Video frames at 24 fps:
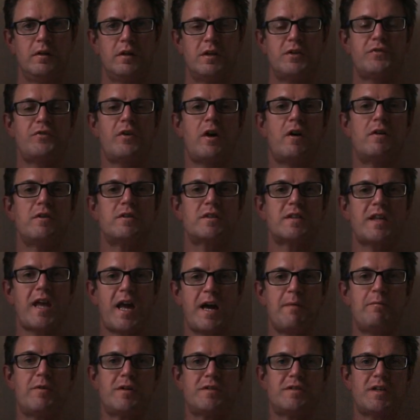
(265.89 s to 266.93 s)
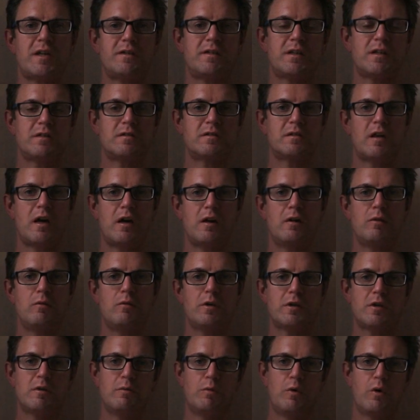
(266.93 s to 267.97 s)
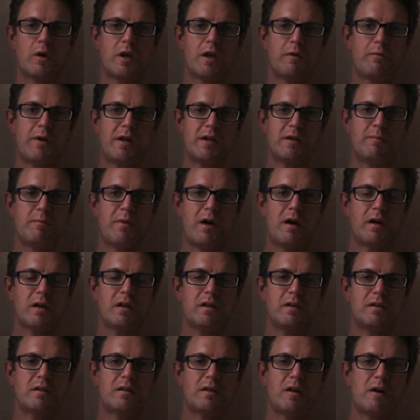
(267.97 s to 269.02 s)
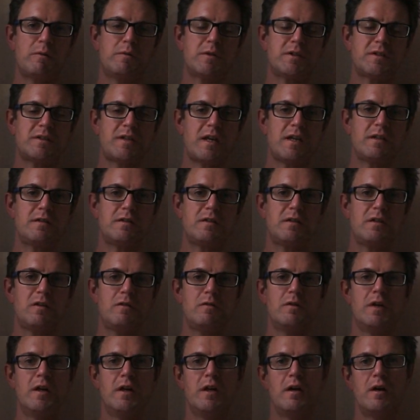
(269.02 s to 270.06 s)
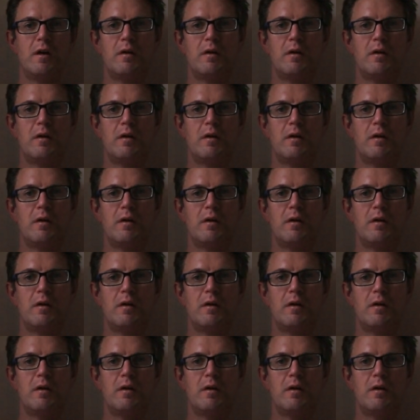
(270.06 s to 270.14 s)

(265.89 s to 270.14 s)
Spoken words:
As far as camera settings go when you're walking around a market, I would say to you,